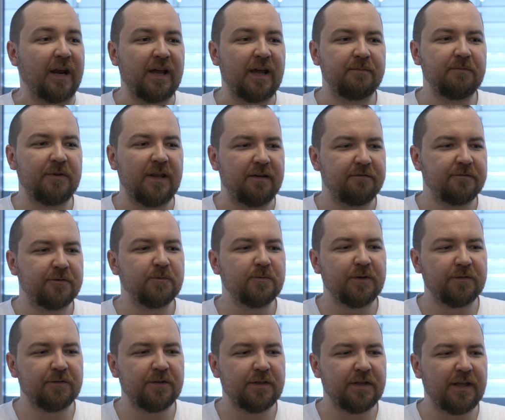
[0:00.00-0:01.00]
I'm left
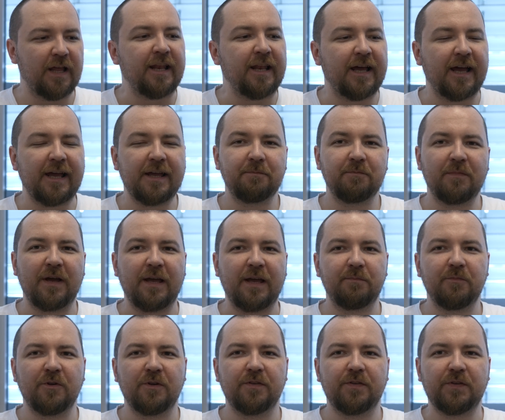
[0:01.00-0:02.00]
with it, and I'm
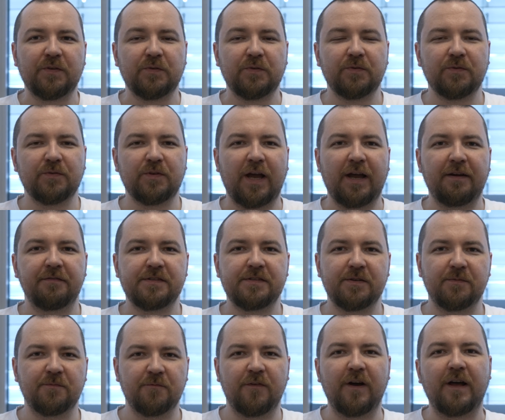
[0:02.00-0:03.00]
able to have
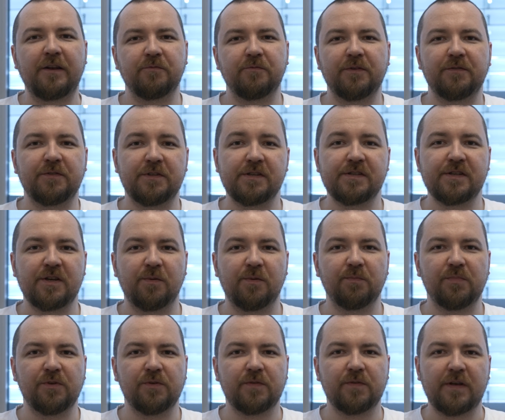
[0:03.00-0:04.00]
some fun with this
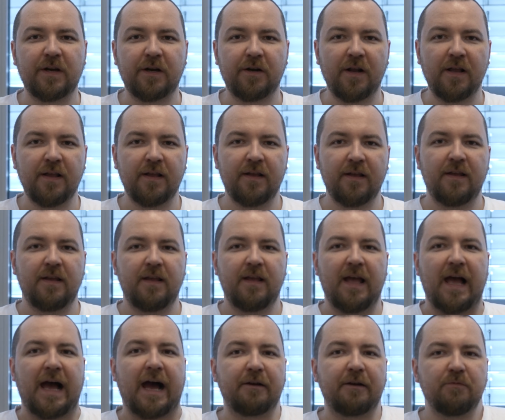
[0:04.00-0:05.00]
computer.
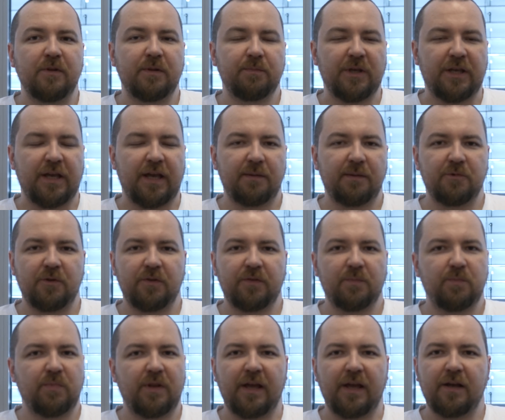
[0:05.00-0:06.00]
I will be able
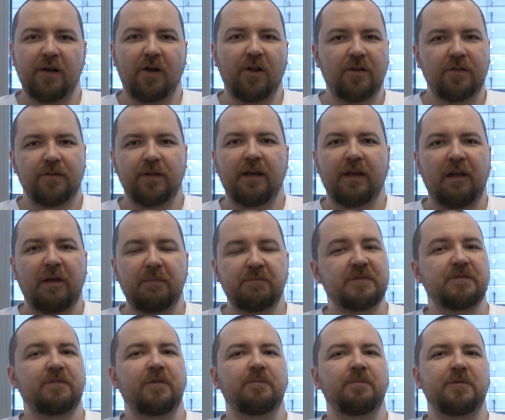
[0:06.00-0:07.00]
to play all the
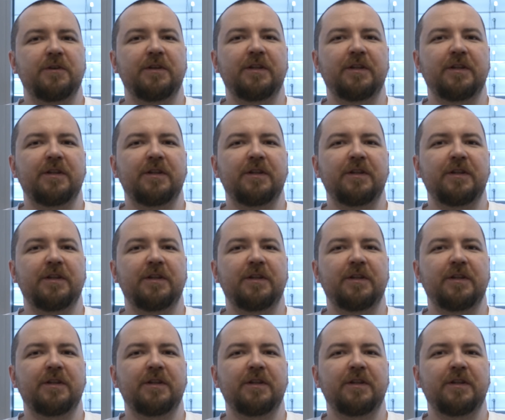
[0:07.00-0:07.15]
games from the